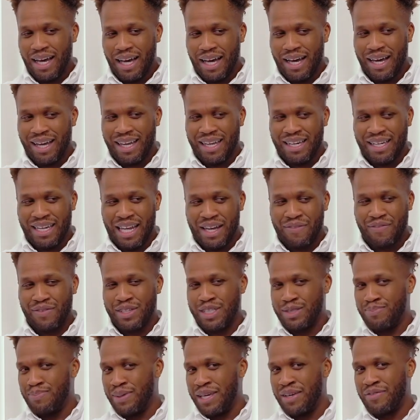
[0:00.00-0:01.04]
I could
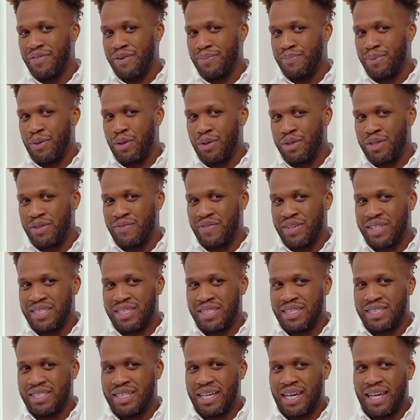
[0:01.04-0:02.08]
definitely speak for both of us
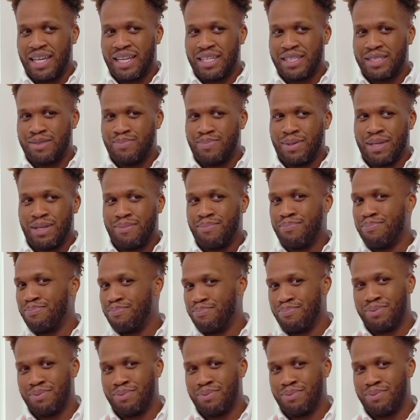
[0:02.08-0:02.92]
and say it's been a